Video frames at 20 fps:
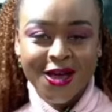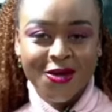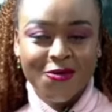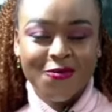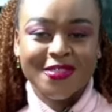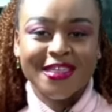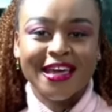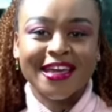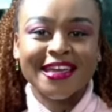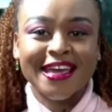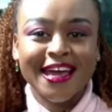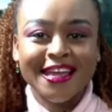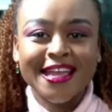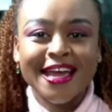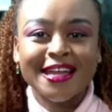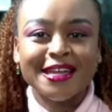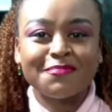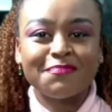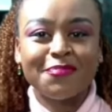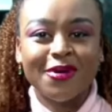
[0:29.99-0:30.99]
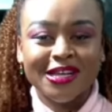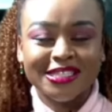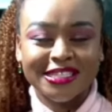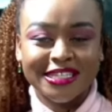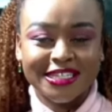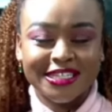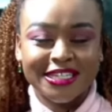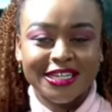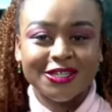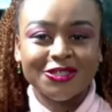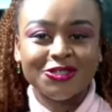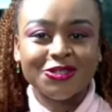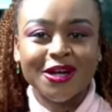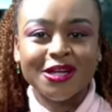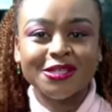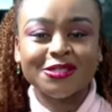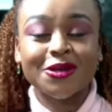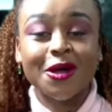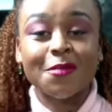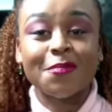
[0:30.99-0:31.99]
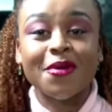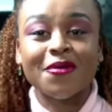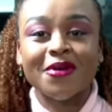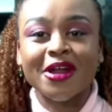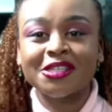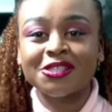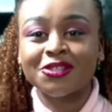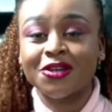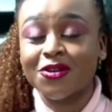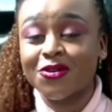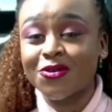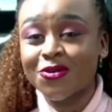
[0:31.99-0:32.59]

with the Kenya Deposit Insurance Corporation,